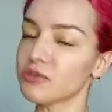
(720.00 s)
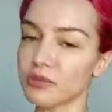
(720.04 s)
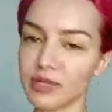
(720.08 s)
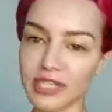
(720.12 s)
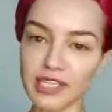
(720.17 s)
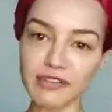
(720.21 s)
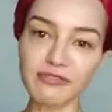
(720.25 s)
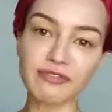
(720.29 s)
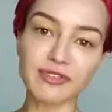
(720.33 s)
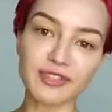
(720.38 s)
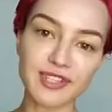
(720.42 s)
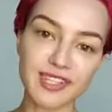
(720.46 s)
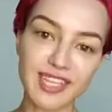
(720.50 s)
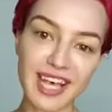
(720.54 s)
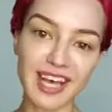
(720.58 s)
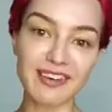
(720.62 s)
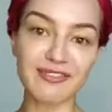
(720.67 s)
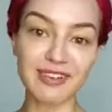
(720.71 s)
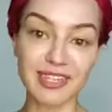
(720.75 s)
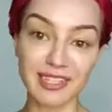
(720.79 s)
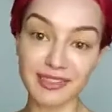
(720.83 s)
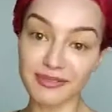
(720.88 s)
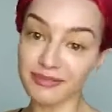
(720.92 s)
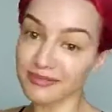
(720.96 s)

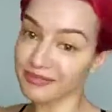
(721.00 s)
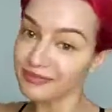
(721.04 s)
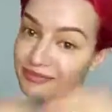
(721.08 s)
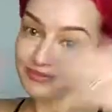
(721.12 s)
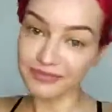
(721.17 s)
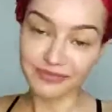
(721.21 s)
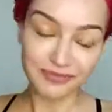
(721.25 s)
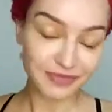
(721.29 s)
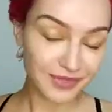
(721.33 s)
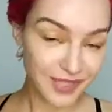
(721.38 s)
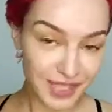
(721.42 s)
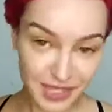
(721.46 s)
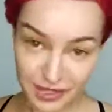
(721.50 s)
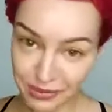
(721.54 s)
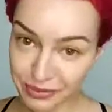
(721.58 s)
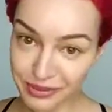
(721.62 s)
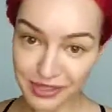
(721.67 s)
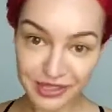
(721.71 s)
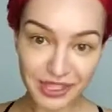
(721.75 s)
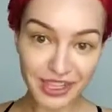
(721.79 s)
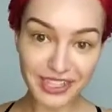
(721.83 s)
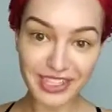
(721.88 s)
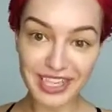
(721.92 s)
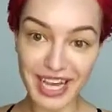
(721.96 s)
24/7. This
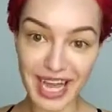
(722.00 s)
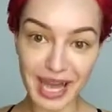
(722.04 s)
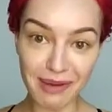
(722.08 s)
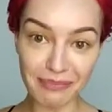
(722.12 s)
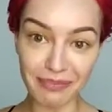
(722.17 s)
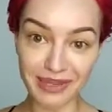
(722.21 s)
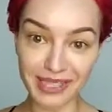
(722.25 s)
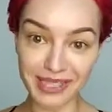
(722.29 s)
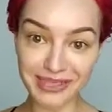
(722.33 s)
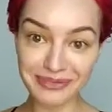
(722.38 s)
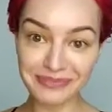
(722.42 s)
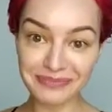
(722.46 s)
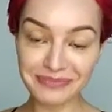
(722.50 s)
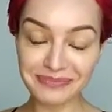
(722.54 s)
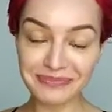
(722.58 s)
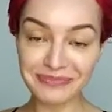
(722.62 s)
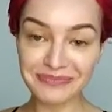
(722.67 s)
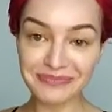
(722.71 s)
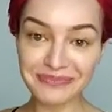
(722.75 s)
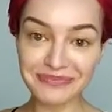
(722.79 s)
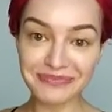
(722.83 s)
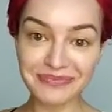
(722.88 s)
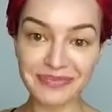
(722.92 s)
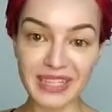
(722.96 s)
will not happen,
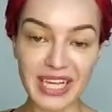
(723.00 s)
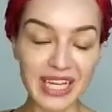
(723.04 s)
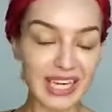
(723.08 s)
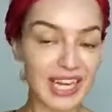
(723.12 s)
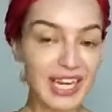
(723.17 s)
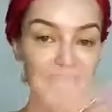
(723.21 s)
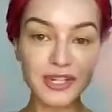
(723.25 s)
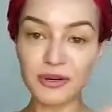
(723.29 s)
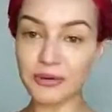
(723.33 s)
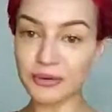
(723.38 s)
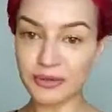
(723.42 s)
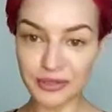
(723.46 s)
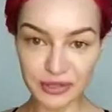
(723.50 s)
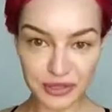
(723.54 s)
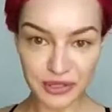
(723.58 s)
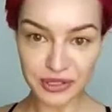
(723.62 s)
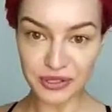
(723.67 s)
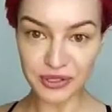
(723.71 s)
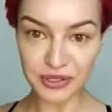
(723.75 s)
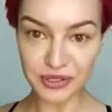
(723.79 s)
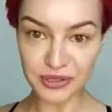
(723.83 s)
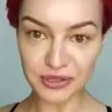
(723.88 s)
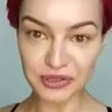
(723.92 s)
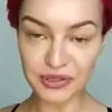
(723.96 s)
and I don't want
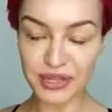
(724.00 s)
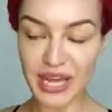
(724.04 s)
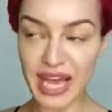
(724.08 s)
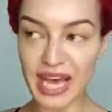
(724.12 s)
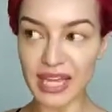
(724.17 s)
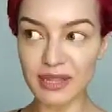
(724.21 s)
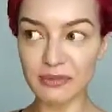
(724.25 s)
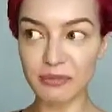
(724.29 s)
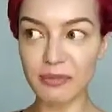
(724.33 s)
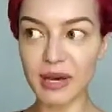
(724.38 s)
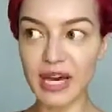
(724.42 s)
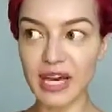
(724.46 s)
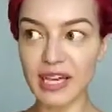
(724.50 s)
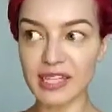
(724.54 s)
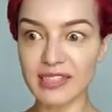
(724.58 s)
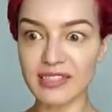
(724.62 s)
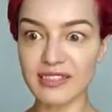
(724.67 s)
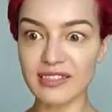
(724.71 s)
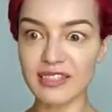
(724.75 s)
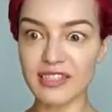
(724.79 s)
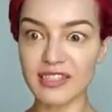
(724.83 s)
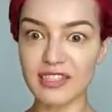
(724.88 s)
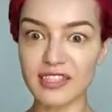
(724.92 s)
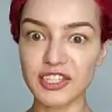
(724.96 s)
you to do that. But
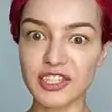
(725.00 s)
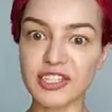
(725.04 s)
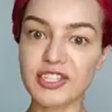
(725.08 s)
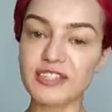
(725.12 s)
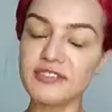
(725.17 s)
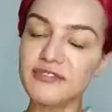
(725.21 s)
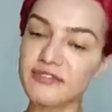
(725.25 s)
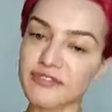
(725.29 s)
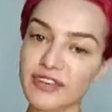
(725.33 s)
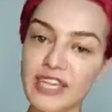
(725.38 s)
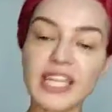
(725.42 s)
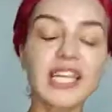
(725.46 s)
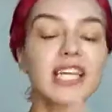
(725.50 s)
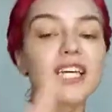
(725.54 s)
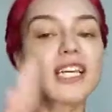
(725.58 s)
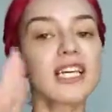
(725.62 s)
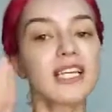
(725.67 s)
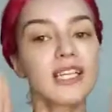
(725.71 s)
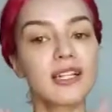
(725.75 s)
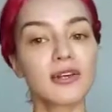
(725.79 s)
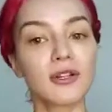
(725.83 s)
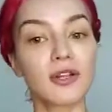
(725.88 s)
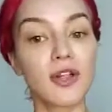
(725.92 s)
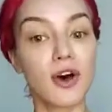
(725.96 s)
just think
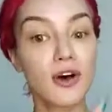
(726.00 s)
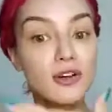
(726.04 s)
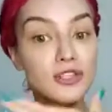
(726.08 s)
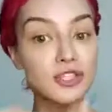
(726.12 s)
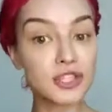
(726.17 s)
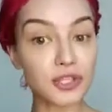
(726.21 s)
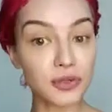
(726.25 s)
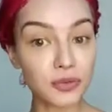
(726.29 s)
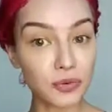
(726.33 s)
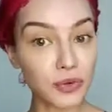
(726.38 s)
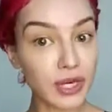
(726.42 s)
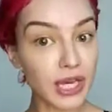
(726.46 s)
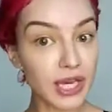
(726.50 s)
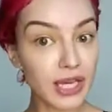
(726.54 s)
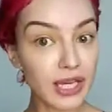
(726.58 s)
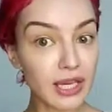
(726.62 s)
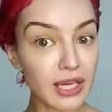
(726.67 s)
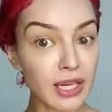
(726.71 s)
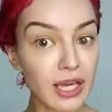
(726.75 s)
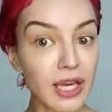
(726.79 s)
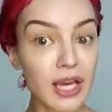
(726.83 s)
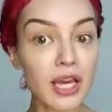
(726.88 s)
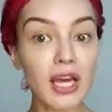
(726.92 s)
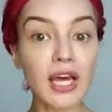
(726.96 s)
in a logic
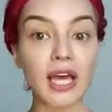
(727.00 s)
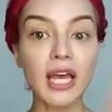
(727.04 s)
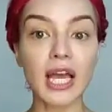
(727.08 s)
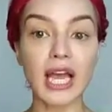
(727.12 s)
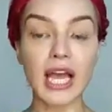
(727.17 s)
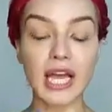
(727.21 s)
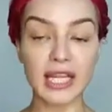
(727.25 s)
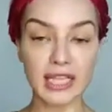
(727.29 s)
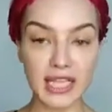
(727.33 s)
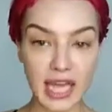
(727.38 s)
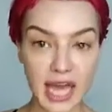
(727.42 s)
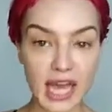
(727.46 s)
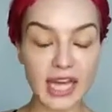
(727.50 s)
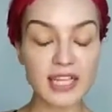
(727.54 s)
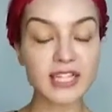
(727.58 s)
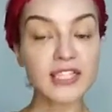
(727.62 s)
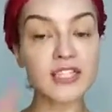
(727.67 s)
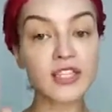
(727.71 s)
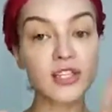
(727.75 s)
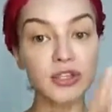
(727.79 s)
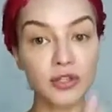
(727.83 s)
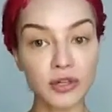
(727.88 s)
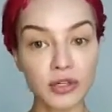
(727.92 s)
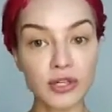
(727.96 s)
way and
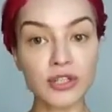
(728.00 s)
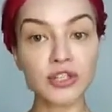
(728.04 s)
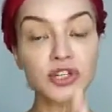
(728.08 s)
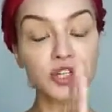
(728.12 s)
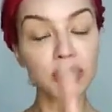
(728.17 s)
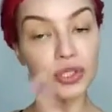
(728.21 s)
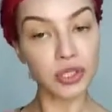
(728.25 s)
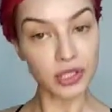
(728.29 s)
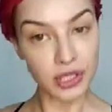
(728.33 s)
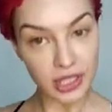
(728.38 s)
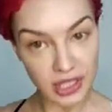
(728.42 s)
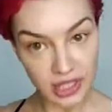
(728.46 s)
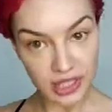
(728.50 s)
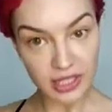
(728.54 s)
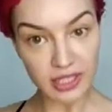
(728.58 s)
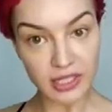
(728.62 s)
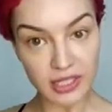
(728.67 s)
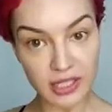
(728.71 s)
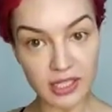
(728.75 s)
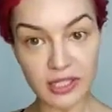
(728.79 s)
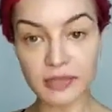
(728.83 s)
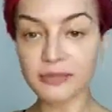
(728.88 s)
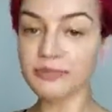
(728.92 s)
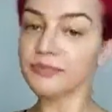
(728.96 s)
ask your
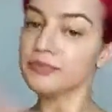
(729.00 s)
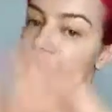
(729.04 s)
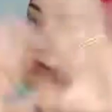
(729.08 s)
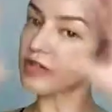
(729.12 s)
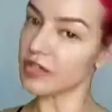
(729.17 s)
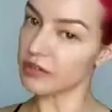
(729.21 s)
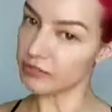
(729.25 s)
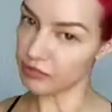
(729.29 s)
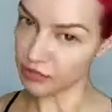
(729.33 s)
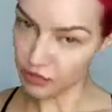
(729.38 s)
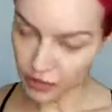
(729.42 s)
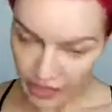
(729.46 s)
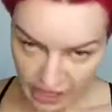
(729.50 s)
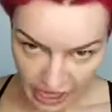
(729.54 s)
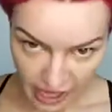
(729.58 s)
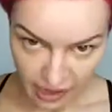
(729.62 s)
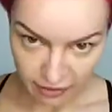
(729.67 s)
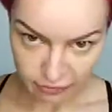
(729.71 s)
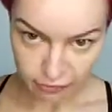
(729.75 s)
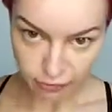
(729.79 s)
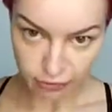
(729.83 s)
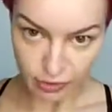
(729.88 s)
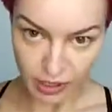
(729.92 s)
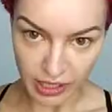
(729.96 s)
trainer, if you
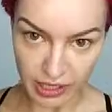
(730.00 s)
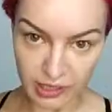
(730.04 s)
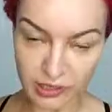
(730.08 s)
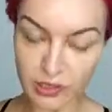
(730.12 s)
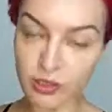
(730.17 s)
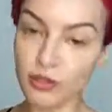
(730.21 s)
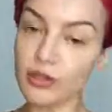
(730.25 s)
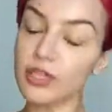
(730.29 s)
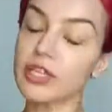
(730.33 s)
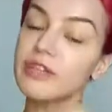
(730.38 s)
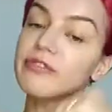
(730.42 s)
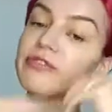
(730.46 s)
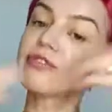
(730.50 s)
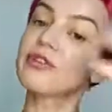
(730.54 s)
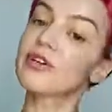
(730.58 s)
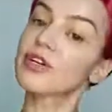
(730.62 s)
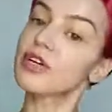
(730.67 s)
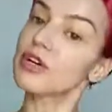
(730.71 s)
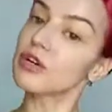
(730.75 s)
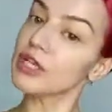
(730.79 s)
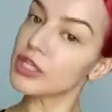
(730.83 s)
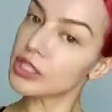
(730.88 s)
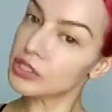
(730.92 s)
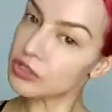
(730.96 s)
have one, or if
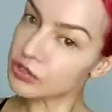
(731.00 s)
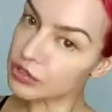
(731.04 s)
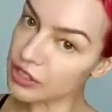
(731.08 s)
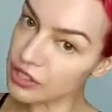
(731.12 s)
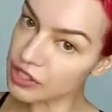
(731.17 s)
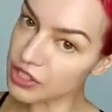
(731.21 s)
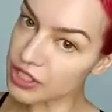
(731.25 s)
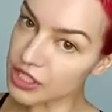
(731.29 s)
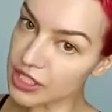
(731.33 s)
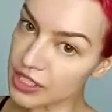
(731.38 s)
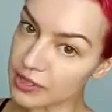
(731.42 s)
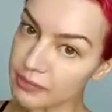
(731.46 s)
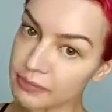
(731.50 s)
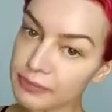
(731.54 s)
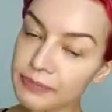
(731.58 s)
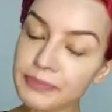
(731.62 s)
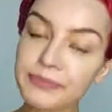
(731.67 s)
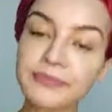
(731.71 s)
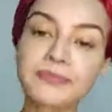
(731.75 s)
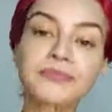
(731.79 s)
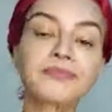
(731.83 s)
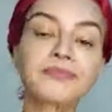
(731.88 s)
you're going to the gym,